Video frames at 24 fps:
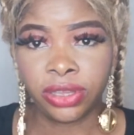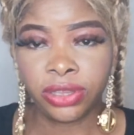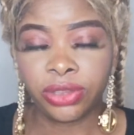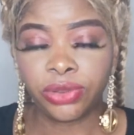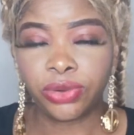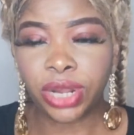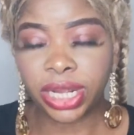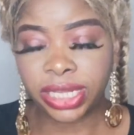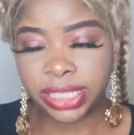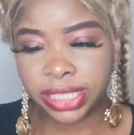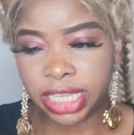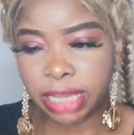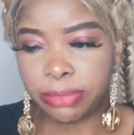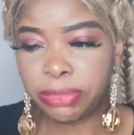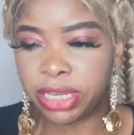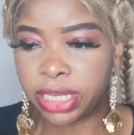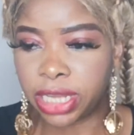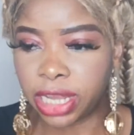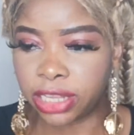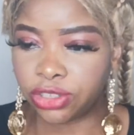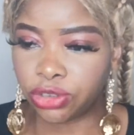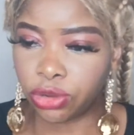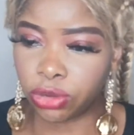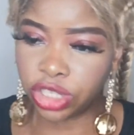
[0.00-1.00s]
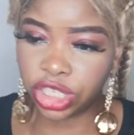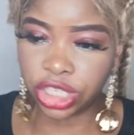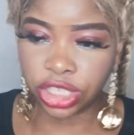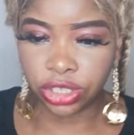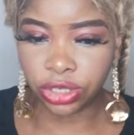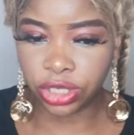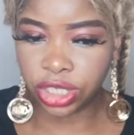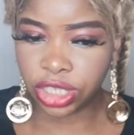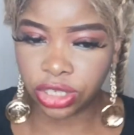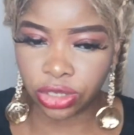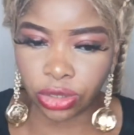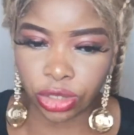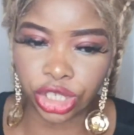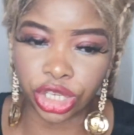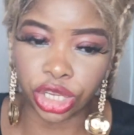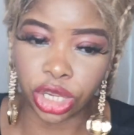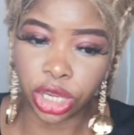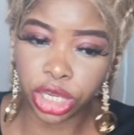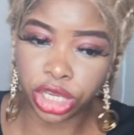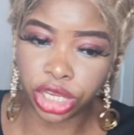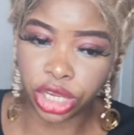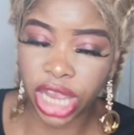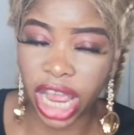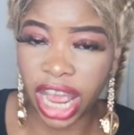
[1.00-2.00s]
You can't tell me that, oh, she doesn't know
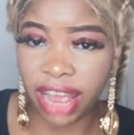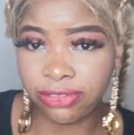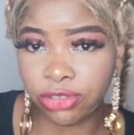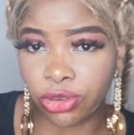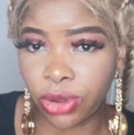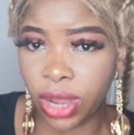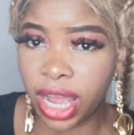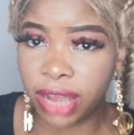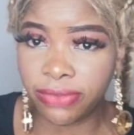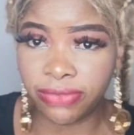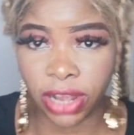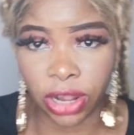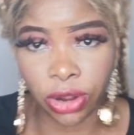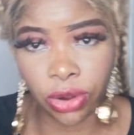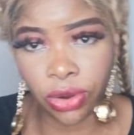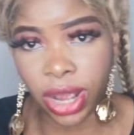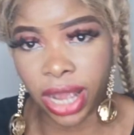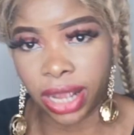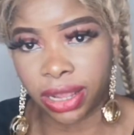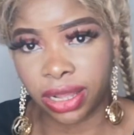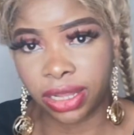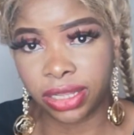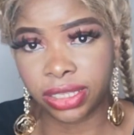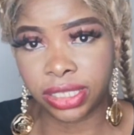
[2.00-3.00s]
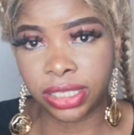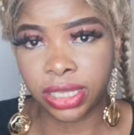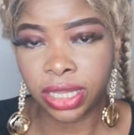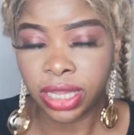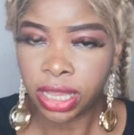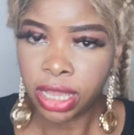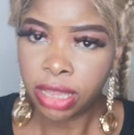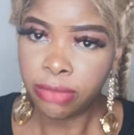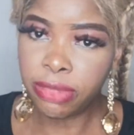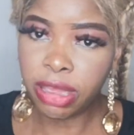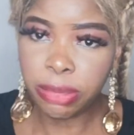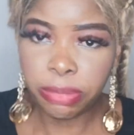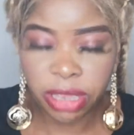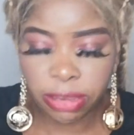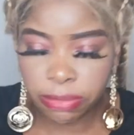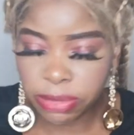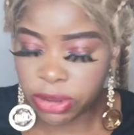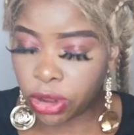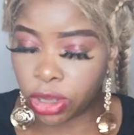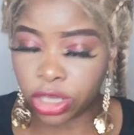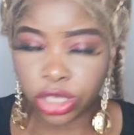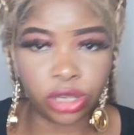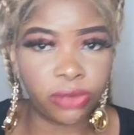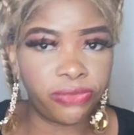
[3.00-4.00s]
she have to have her own account. Maybe
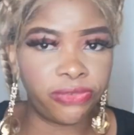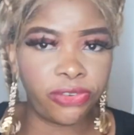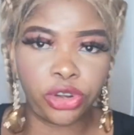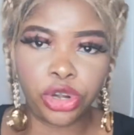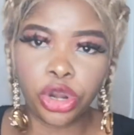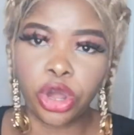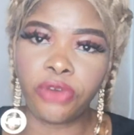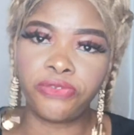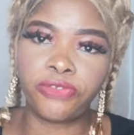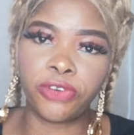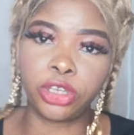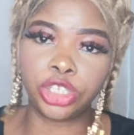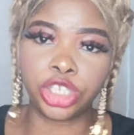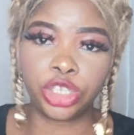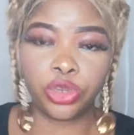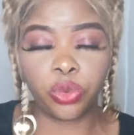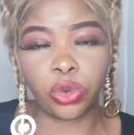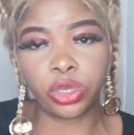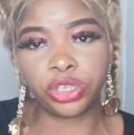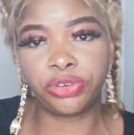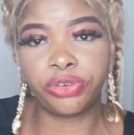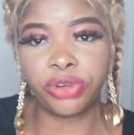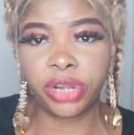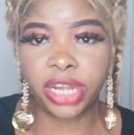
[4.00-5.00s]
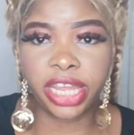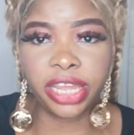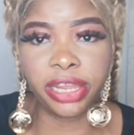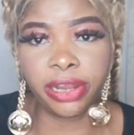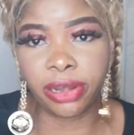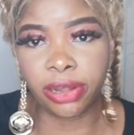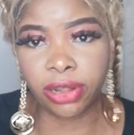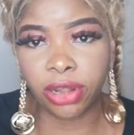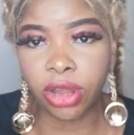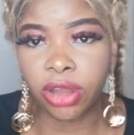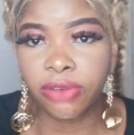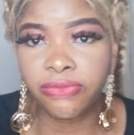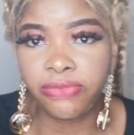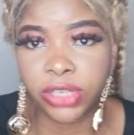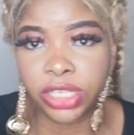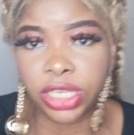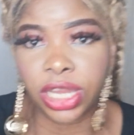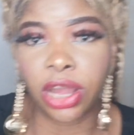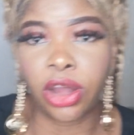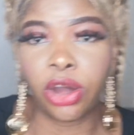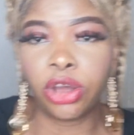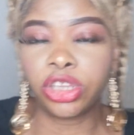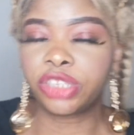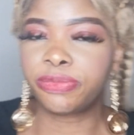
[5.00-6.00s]
because of love, or she was really in love with
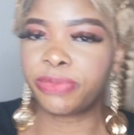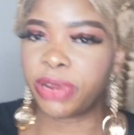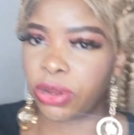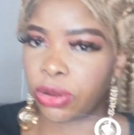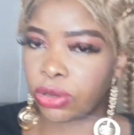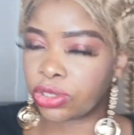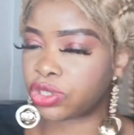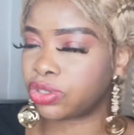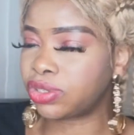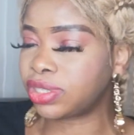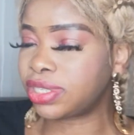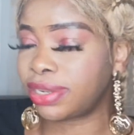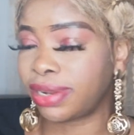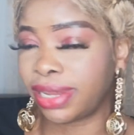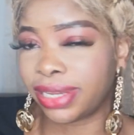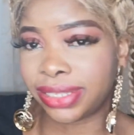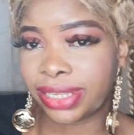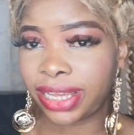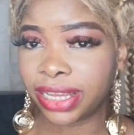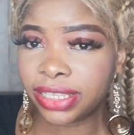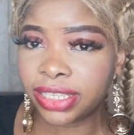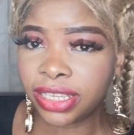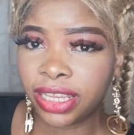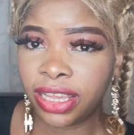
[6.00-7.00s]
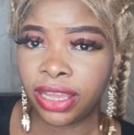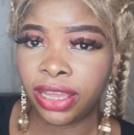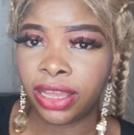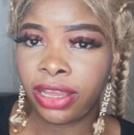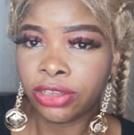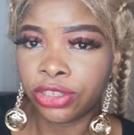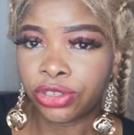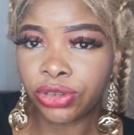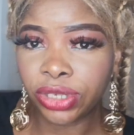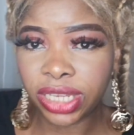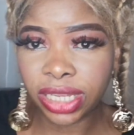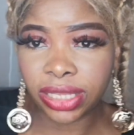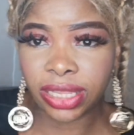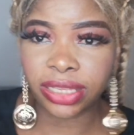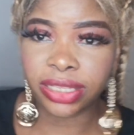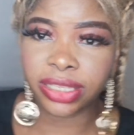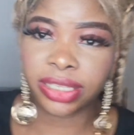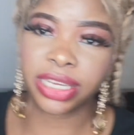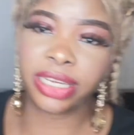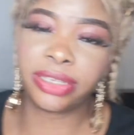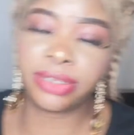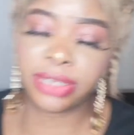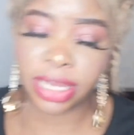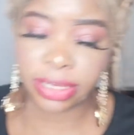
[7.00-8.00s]
her husband or something like that. So they
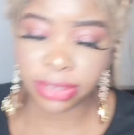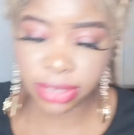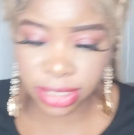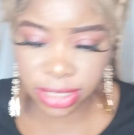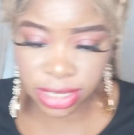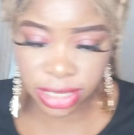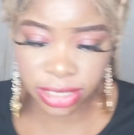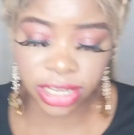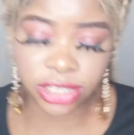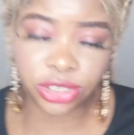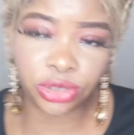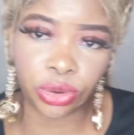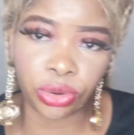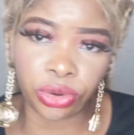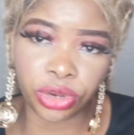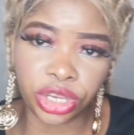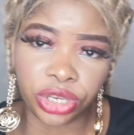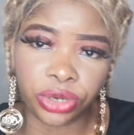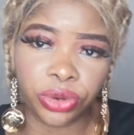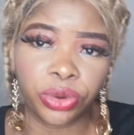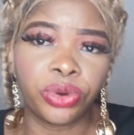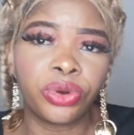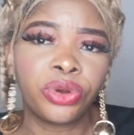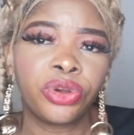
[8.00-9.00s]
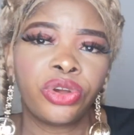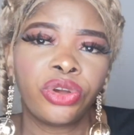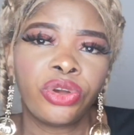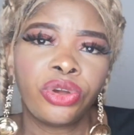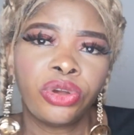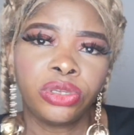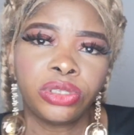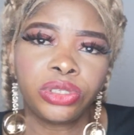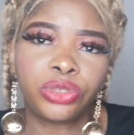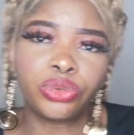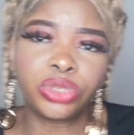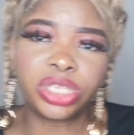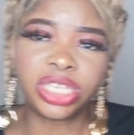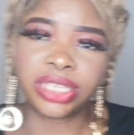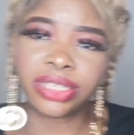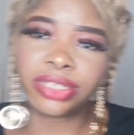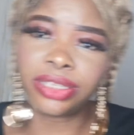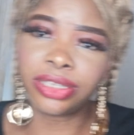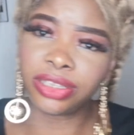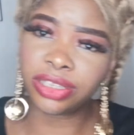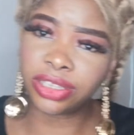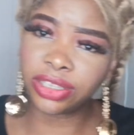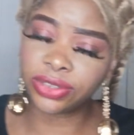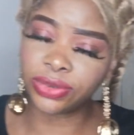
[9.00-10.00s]
decided to, do the
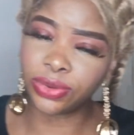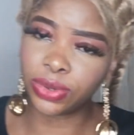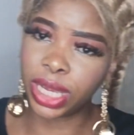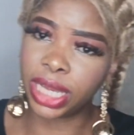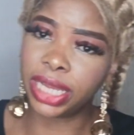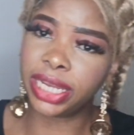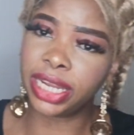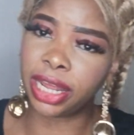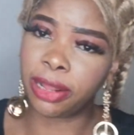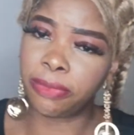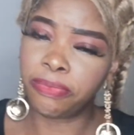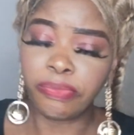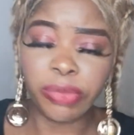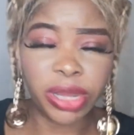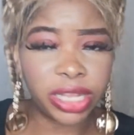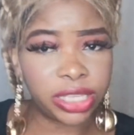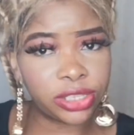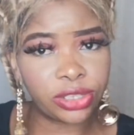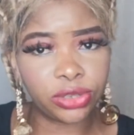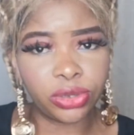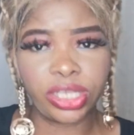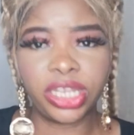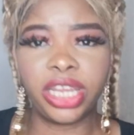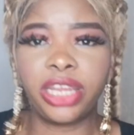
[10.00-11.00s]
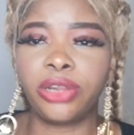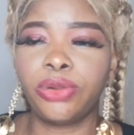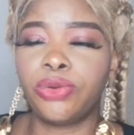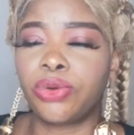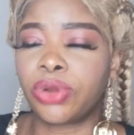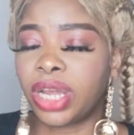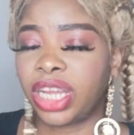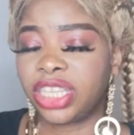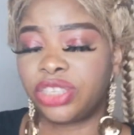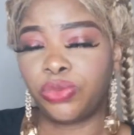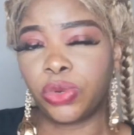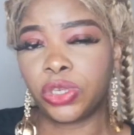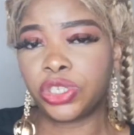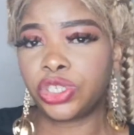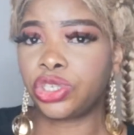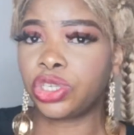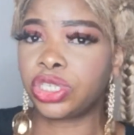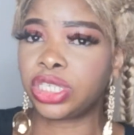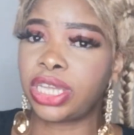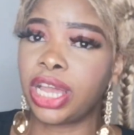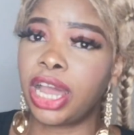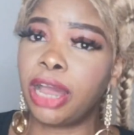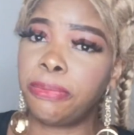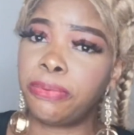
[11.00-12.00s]
things together. But today, look at what
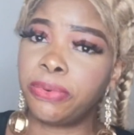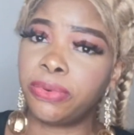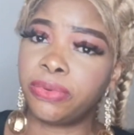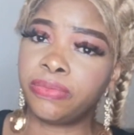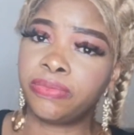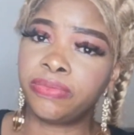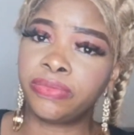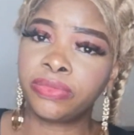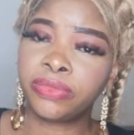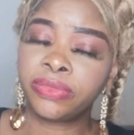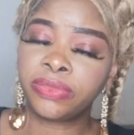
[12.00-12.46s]
just happened.